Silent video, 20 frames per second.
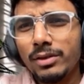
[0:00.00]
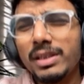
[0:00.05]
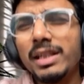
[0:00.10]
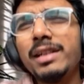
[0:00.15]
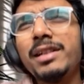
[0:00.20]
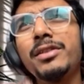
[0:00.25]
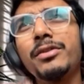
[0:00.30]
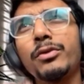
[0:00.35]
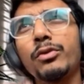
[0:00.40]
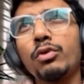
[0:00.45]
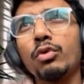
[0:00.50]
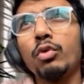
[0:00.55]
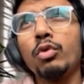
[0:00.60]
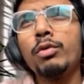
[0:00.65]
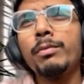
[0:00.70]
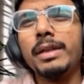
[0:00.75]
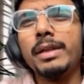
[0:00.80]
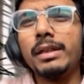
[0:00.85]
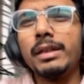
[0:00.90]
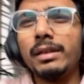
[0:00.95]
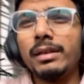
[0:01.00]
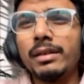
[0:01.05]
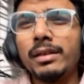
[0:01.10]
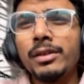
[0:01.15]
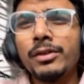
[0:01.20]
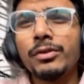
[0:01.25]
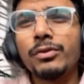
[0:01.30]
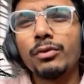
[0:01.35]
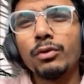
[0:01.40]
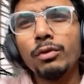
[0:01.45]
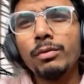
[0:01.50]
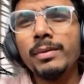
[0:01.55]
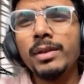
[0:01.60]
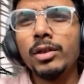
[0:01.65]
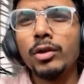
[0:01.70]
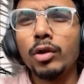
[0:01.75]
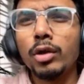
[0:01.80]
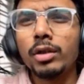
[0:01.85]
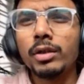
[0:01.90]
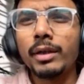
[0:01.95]
Oh, there is so
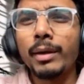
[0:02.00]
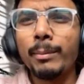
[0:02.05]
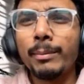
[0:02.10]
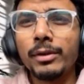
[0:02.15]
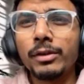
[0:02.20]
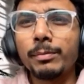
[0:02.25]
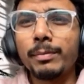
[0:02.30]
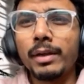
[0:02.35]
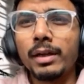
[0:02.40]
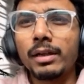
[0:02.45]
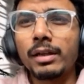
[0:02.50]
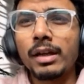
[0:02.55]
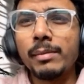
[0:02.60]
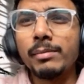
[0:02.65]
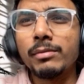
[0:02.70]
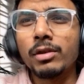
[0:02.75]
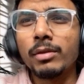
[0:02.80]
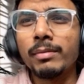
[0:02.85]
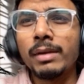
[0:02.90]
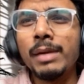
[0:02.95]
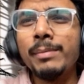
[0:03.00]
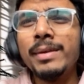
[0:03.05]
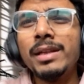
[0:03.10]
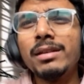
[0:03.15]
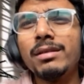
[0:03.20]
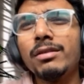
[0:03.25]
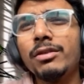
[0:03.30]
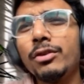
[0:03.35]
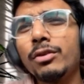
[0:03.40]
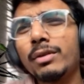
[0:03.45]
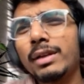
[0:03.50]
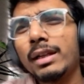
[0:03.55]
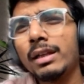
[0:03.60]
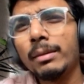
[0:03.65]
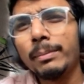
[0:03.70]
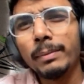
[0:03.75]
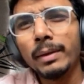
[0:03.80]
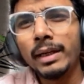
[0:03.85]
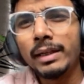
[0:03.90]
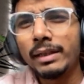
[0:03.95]
many on-campus part-time jobs. I mean, you can
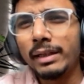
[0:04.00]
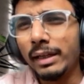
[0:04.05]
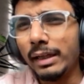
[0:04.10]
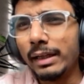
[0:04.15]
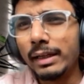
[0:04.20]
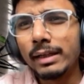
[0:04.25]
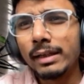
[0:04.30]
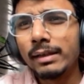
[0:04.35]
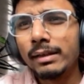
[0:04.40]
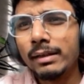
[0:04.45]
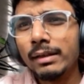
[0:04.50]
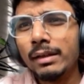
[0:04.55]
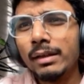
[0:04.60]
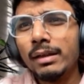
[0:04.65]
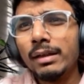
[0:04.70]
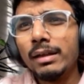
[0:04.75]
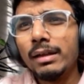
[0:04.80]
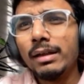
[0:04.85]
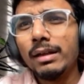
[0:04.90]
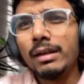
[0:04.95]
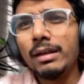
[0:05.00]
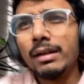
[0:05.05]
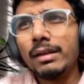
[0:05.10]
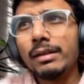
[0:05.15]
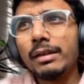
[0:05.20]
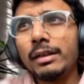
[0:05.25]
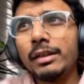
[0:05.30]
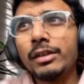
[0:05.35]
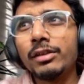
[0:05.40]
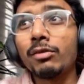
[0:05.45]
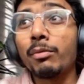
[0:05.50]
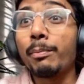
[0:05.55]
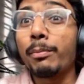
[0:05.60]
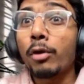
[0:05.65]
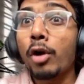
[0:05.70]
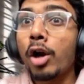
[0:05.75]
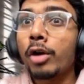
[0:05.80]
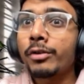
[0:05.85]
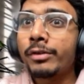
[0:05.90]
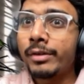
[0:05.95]
apply TA. There is a
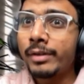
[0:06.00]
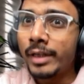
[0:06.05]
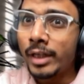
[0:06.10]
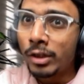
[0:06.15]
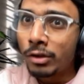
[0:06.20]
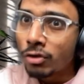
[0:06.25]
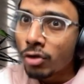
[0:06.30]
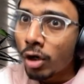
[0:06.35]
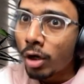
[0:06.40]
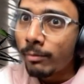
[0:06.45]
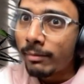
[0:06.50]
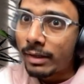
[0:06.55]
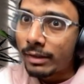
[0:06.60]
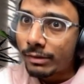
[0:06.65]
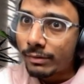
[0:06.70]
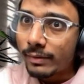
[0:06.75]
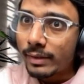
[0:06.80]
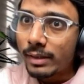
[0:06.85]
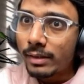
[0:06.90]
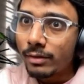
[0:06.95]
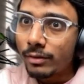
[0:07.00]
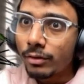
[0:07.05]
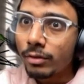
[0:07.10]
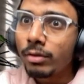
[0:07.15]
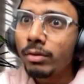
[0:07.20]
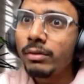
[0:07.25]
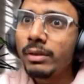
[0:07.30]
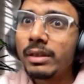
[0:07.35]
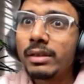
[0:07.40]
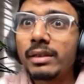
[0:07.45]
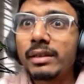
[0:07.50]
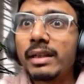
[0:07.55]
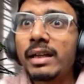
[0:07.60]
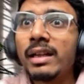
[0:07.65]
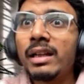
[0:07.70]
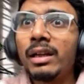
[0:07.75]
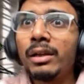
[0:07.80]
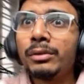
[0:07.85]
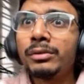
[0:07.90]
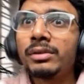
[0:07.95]
proctoring job as well, you know, in the
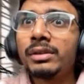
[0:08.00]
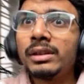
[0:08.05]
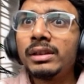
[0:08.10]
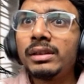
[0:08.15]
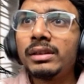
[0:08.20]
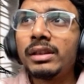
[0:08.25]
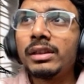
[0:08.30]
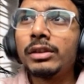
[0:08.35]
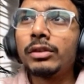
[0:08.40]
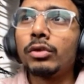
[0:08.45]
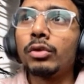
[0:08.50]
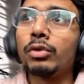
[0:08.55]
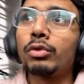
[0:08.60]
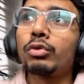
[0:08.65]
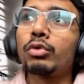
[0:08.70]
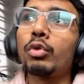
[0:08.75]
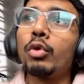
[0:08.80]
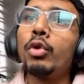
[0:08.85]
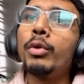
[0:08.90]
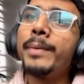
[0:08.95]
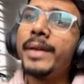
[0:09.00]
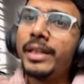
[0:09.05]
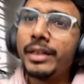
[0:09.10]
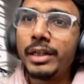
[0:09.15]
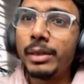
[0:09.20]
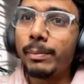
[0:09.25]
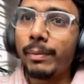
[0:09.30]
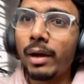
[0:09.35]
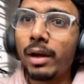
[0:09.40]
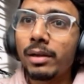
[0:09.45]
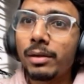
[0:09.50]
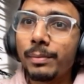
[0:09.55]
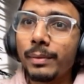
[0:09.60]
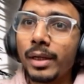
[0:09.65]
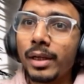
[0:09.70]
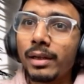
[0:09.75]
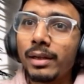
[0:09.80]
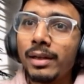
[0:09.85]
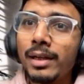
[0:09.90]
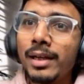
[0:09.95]
Dalhousie, there is so many departments.